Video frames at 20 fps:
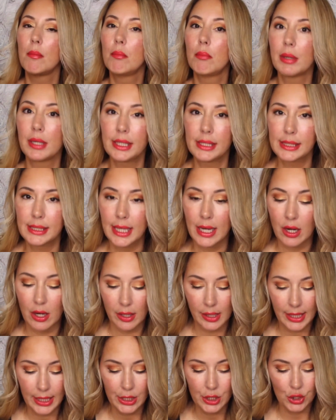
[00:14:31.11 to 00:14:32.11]
but it's there
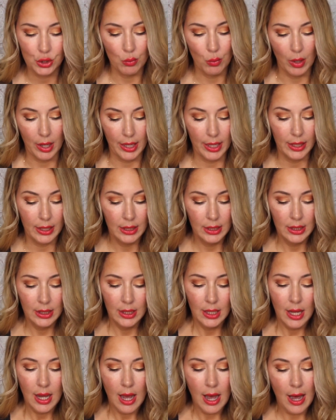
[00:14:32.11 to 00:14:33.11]
in case you want
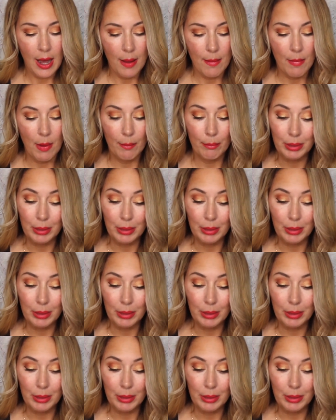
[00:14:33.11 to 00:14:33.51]
it.